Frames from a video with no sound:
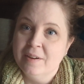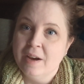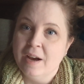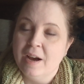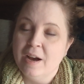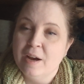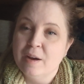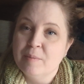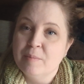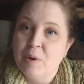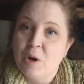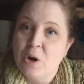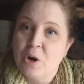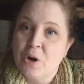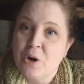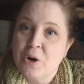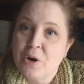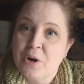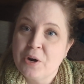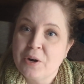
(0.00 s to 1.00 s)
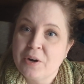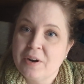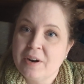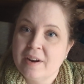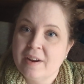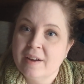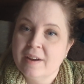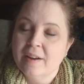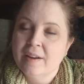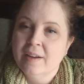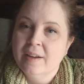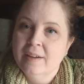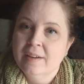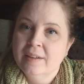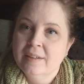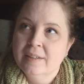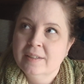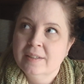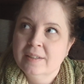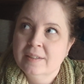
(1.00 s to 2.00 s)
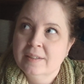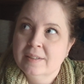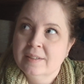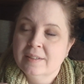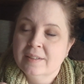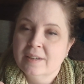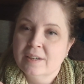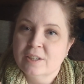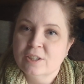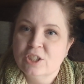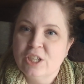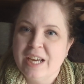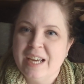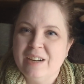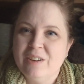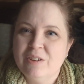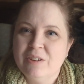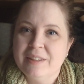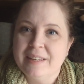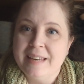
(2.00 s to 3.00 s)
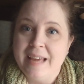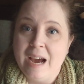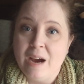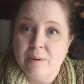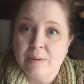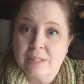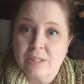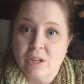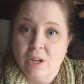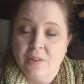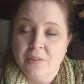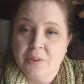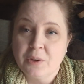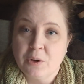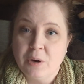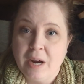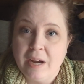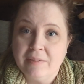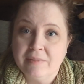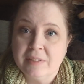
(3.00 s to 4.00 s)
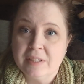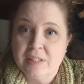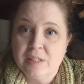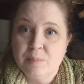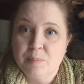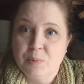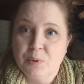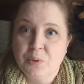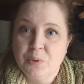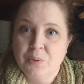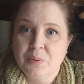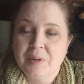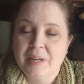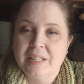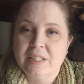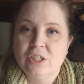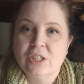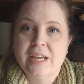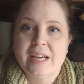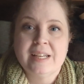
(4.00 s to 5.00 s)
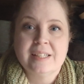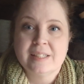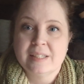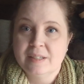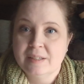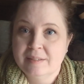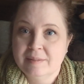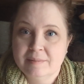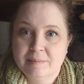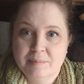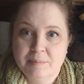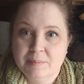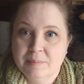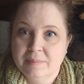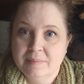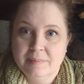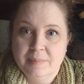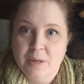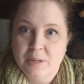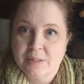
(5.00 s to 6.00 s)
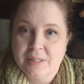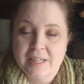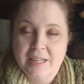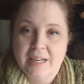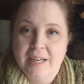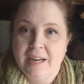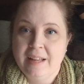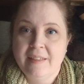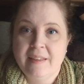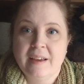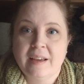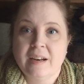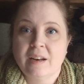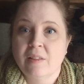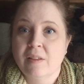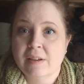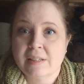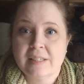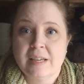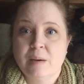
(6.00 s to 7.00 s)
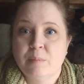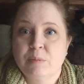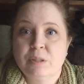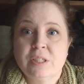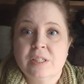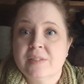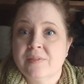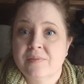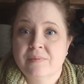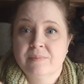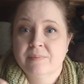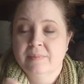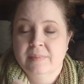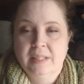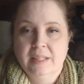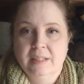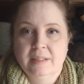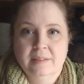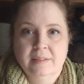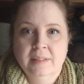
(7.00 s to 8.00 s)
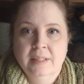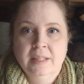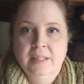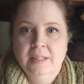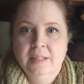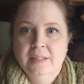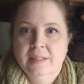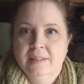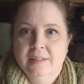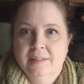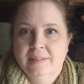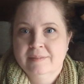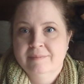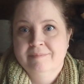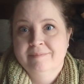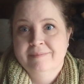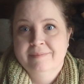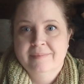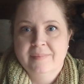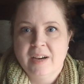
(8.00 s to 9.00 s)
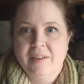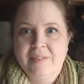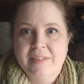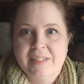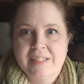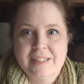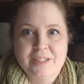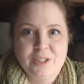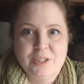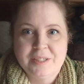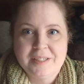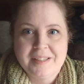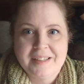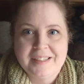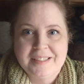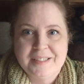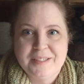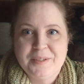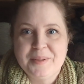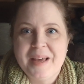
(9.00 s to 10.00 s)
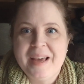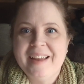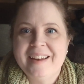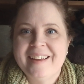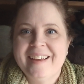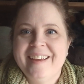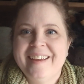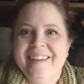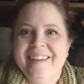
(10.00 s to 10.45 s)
Her channel now is called The Crafted Spoon, and she hasn't posted anything in a long time, which is, you know, obviously she's allowed to do that.